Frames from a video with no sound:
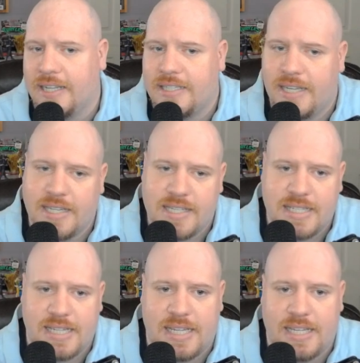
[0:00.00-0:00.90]
It did
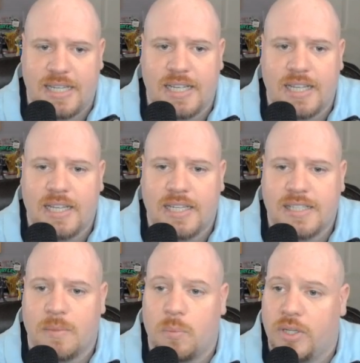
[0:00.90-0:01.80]
see
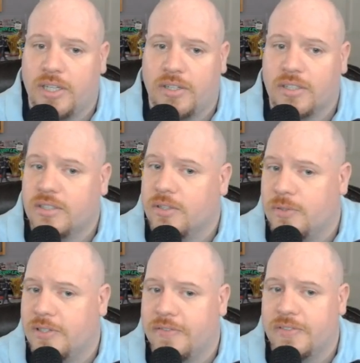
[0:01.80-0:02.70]
some really good
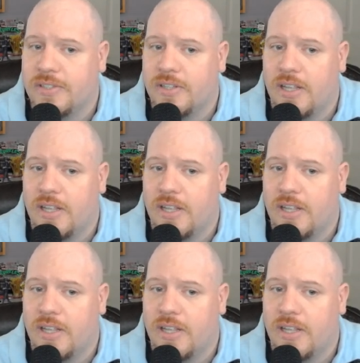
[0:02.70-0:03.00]
exclusives